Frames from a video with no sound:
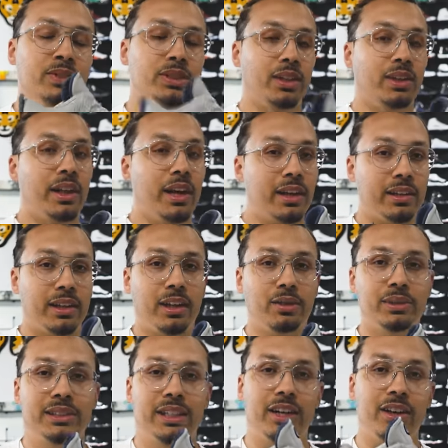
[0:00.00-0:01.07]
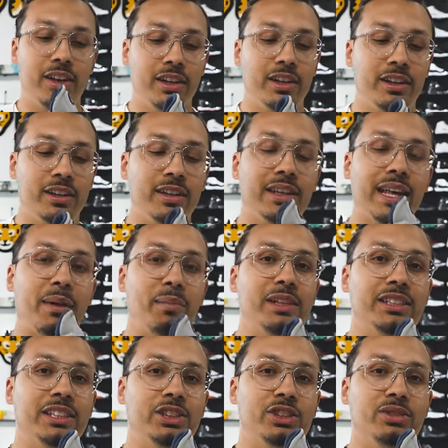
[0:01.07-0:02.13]
So that, like we said earlier, that
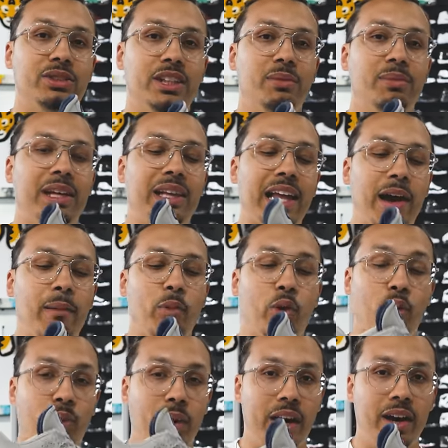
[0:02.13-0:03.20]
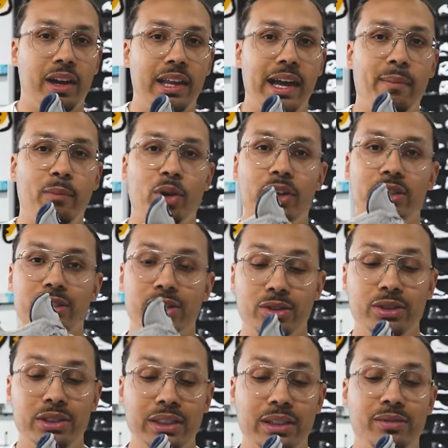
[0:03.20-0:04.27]
means this shoe is going to be a lot more rare, a lot more
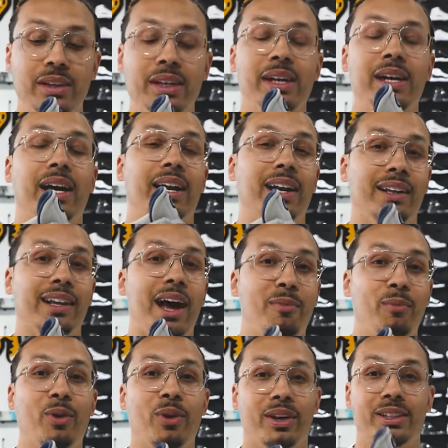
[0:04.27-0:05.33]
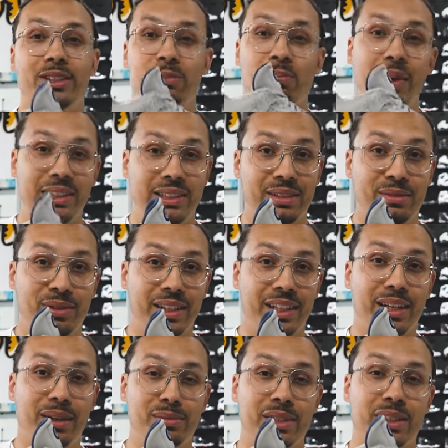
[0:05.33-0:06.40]
exclusive, and a lot more expensive when it
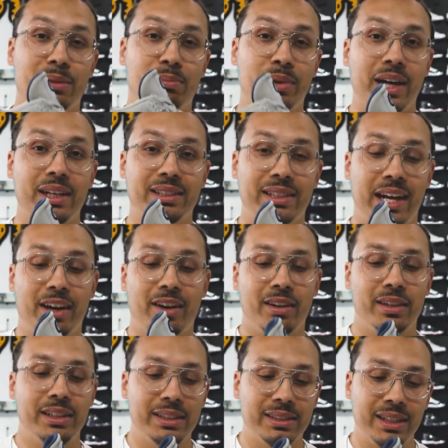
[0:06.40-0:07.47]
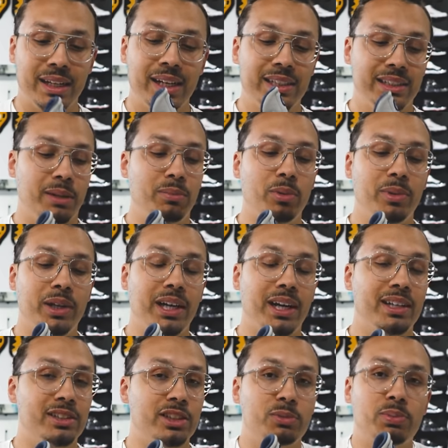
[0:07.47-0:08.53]
comes to the price tag on these, simply
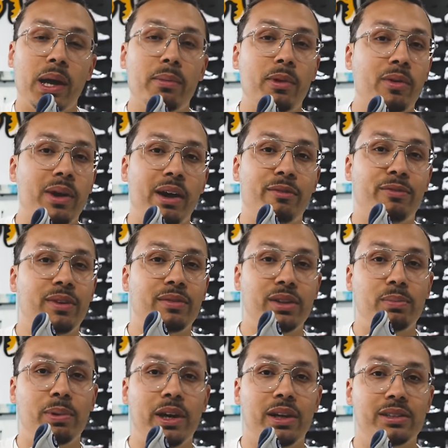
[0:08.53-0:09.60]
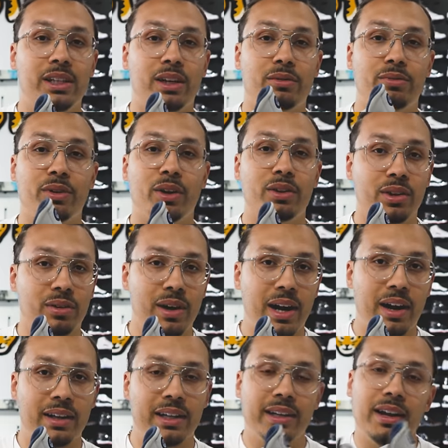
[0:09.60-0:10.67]
because there's probably around 50 pairs that are floating
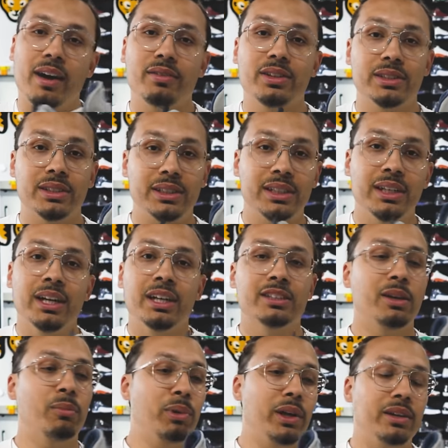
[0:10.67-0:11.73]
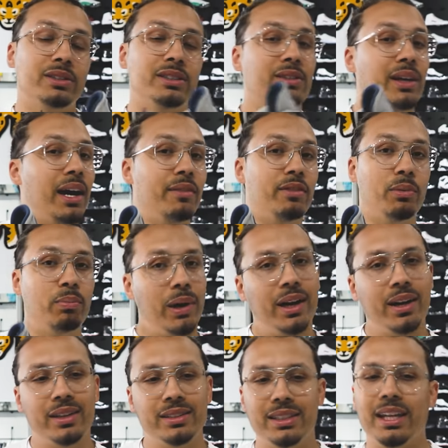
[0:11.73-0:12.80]
around, and obviously some players still have their
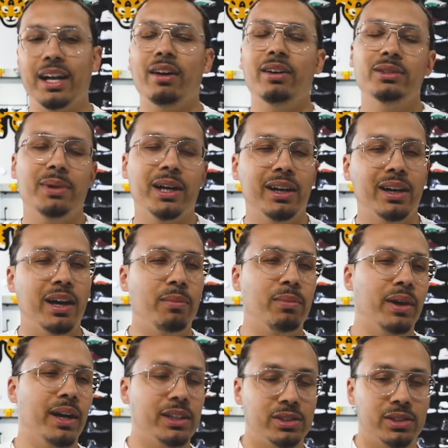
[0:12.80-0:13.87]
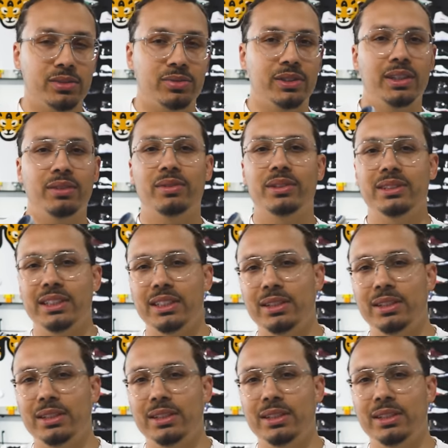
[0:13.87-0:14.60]
pairs, and they always make a couple extras for different